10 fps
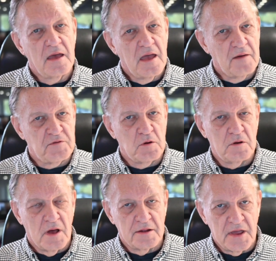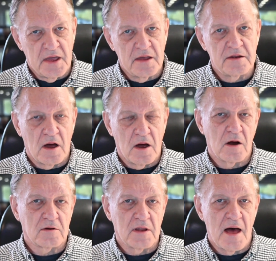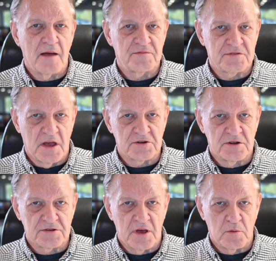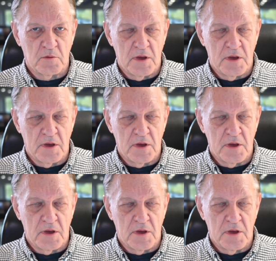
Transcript: If you attend our live sessions that we